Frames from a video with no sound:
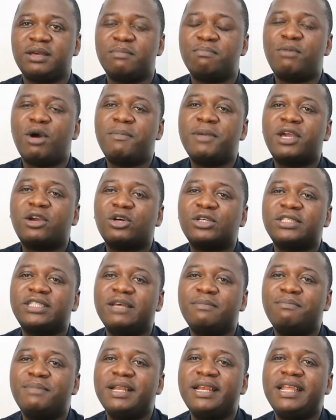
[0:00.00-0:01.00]
But because
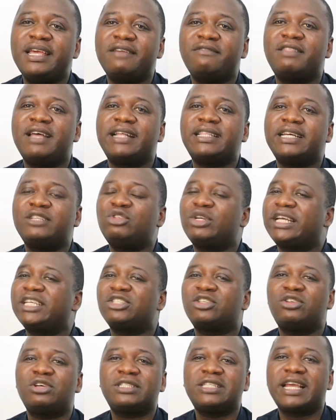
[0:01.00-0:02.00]
they believe that
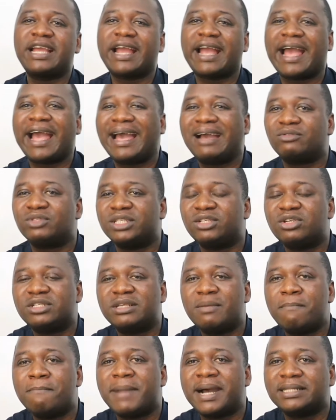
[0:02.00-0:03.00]
education doesn't count, it
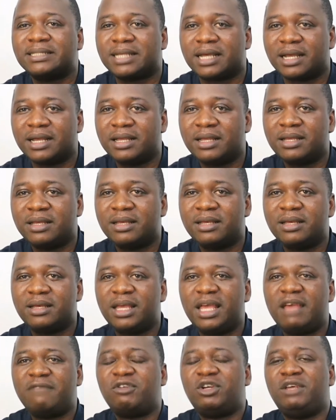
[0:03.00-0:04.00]
doesn't matter.
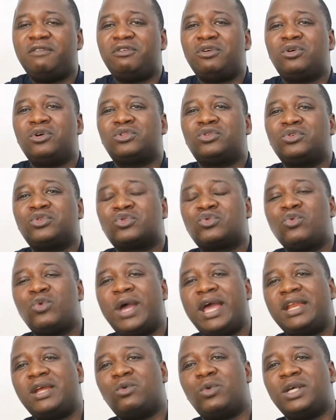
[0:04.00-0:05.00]
Even if you go to
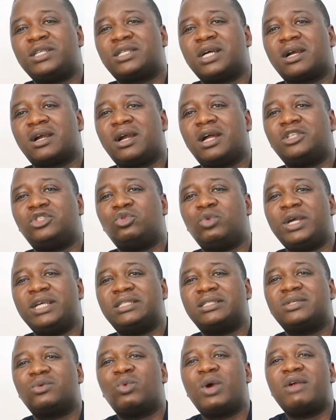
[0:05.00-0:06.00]
school anyways and
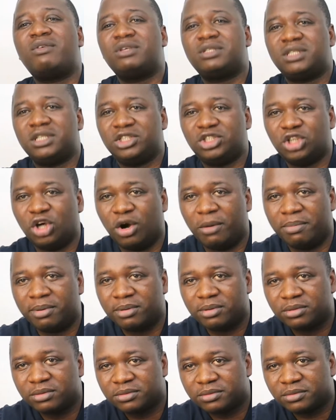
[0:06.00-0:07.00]
graduate, where is the job?
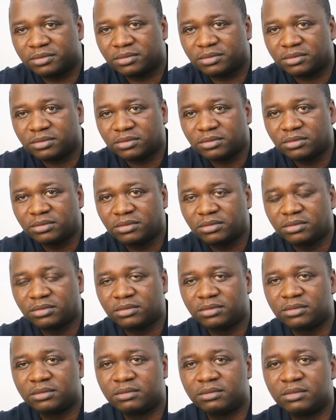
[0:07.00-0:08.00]

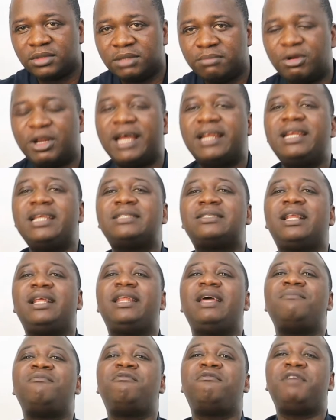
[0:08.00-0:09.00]
But at least let
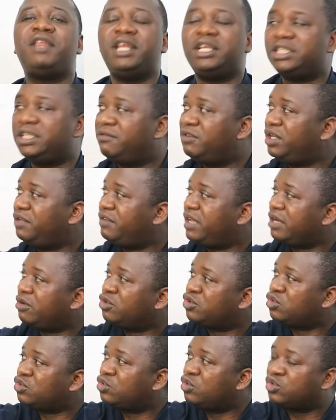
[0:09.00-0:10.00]
them finish. Even if they're
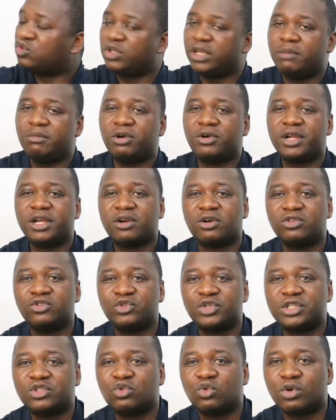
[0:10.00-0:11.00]
going to go to neighboring
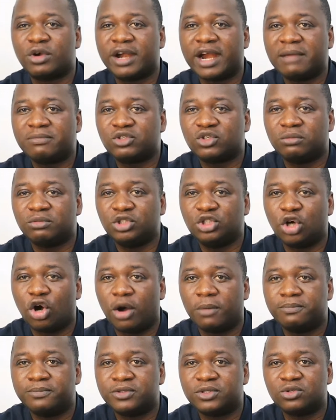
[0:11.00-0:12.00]
countries to grab some
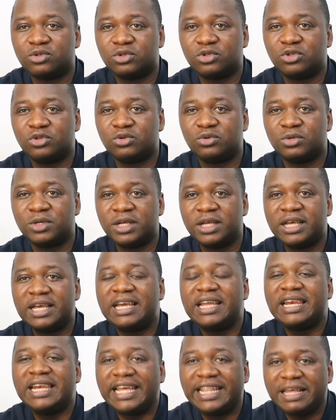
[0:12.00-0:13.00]
jobs to do,
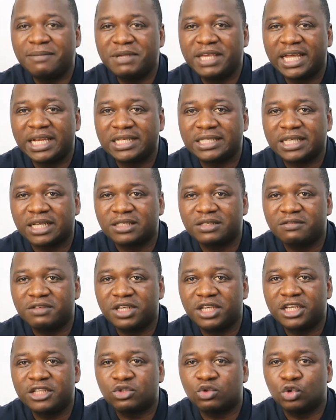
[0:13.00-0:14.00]
let them get a
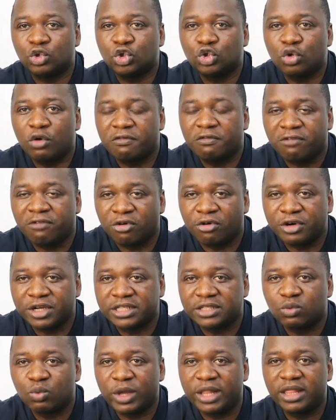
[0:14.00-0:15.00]
certificate to show for
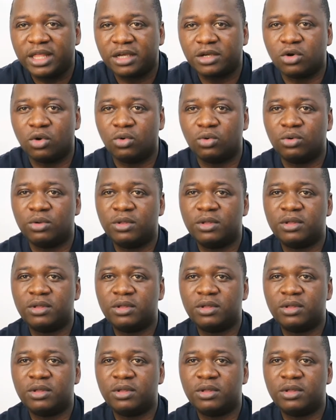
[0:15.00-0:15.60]
it when they go.